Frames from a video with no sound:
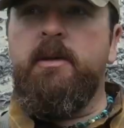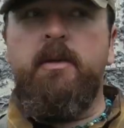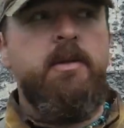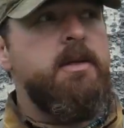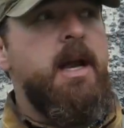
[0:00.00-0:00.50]
You
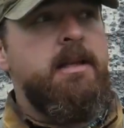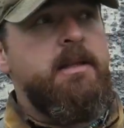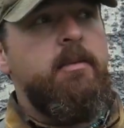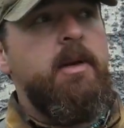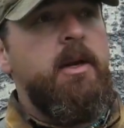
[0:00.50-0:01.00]
know, there's not
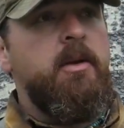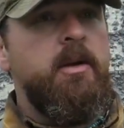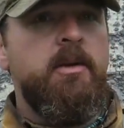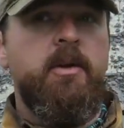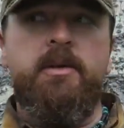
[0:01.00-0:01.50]
somebody who
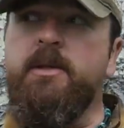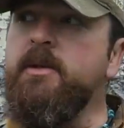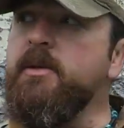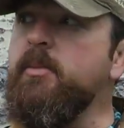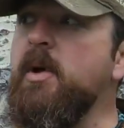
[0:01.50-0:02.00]
can notice
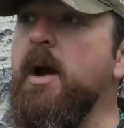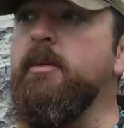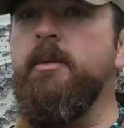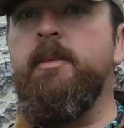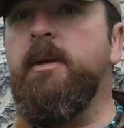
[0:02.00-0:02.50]
there's a
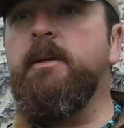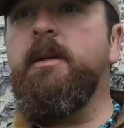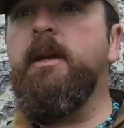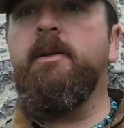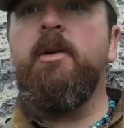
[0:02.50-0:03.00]
problem
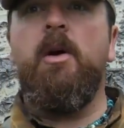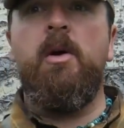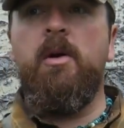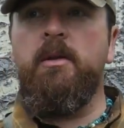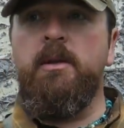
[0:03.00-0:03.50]
and, and
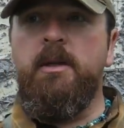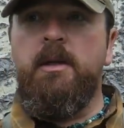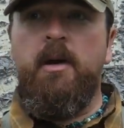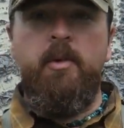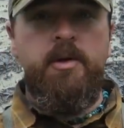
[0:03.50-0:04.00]
call
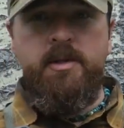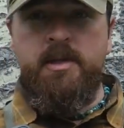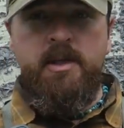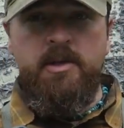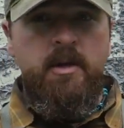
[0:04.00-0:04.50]

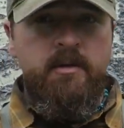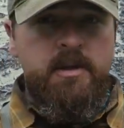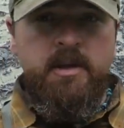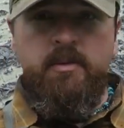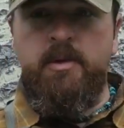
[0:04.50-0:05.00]
emergency
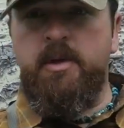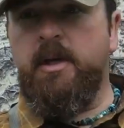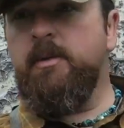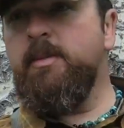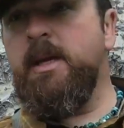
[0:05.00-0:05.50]
services, which are
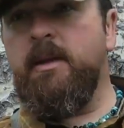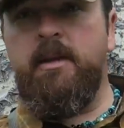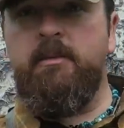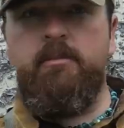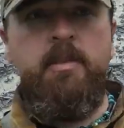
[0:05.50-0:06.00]
going to be
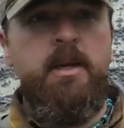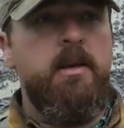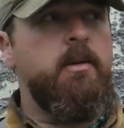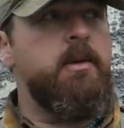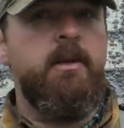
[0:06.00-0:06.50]
in the, be
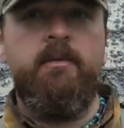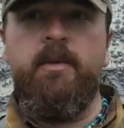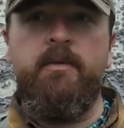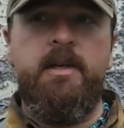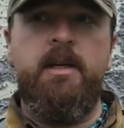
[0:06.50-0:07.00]
there within
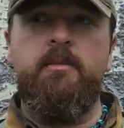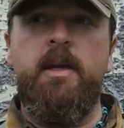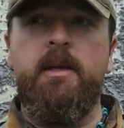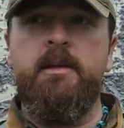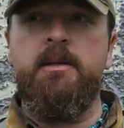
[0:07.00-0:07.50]
15
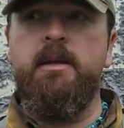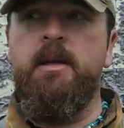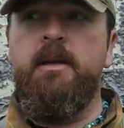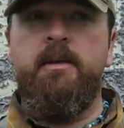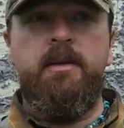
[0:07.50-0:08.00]
minutes.
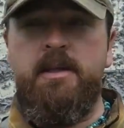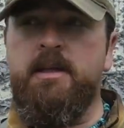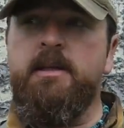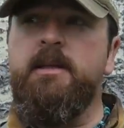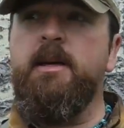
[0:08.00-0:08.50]

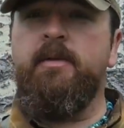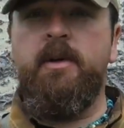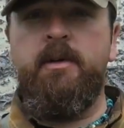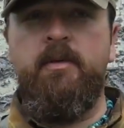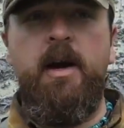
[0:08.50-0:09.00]
This is a
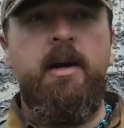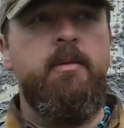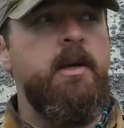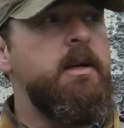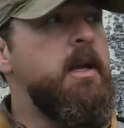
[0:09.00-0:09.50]
different
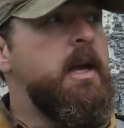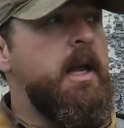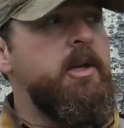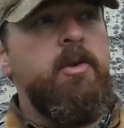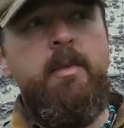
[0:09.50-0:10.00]
environment.
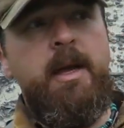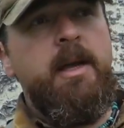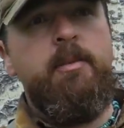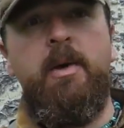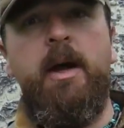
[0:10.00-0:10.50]
And you may
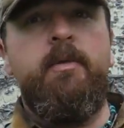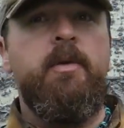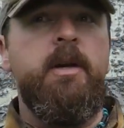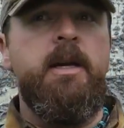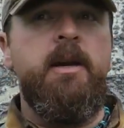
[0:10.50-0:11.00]
get by
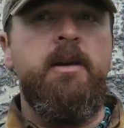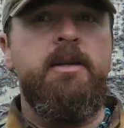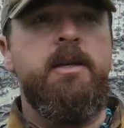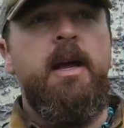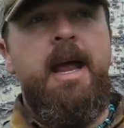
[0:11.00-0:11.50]
for
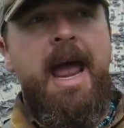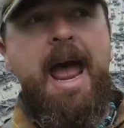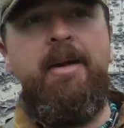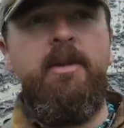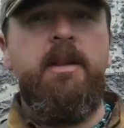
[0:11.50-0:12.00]
years
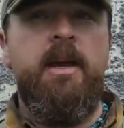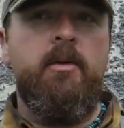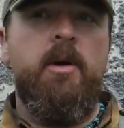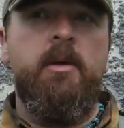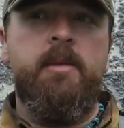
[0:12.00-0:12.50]
having
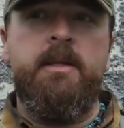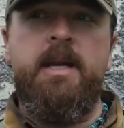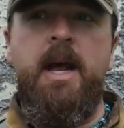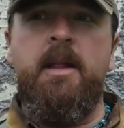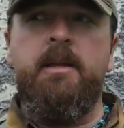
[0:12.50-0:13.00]
that wrong
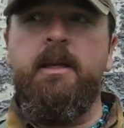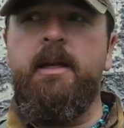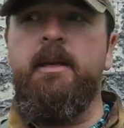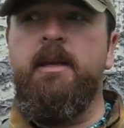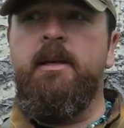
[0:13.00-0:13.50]

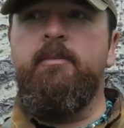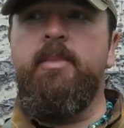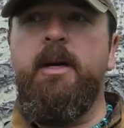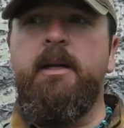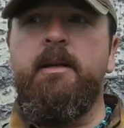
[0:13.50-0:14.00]
mentality,
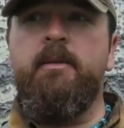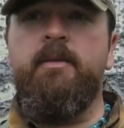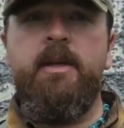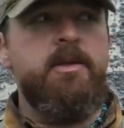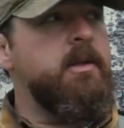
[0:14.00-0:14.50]
but
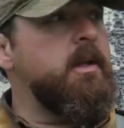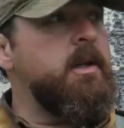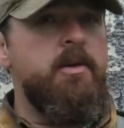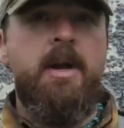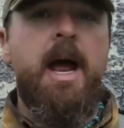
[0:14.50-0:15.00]

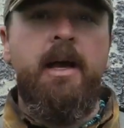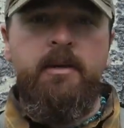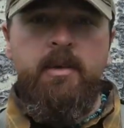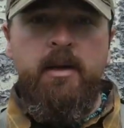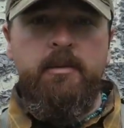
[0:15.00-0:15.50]
eventually you're not
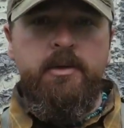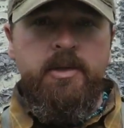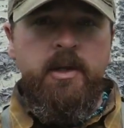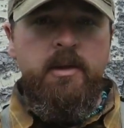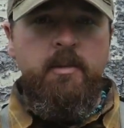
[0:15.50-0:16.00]
going to be able to
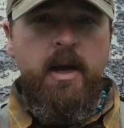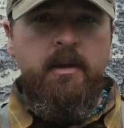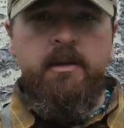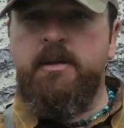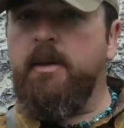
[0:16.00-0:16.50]
cheat them
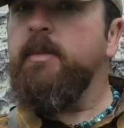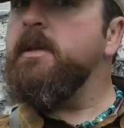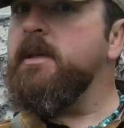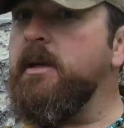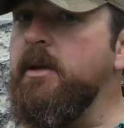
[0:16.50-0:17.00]
out and
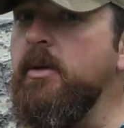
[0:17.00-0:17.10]
something's going